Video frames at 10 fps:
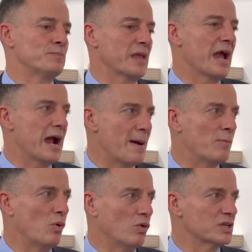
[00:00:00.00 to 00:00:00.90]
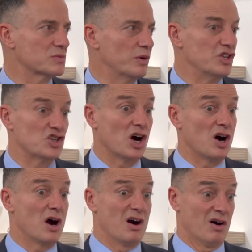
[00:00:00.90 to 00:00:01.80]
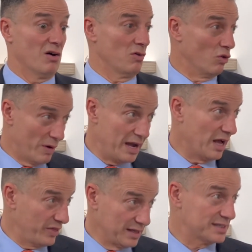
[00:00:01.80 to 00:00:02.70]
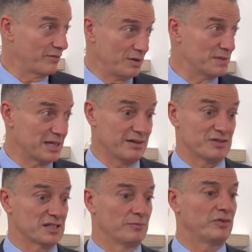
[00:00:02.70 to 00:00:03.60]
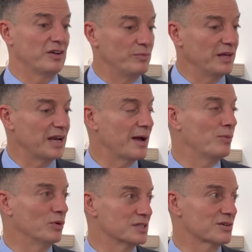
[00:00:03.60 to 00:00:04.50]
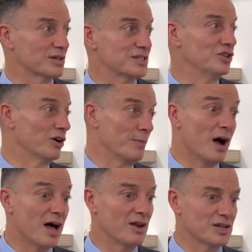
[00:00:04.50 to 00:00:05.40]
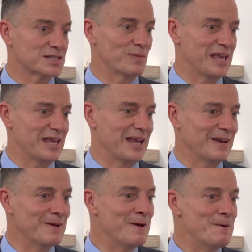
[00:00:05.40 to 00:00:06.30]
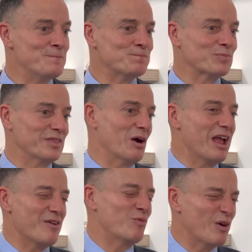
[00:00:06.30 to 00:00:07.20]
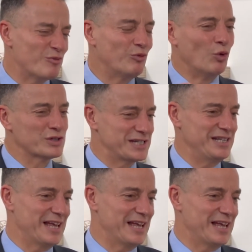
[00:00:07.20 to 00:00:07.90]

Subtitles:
airports, which are already, I think 70% of sub 5 million airports across Europe are loss-making, that if we're forcing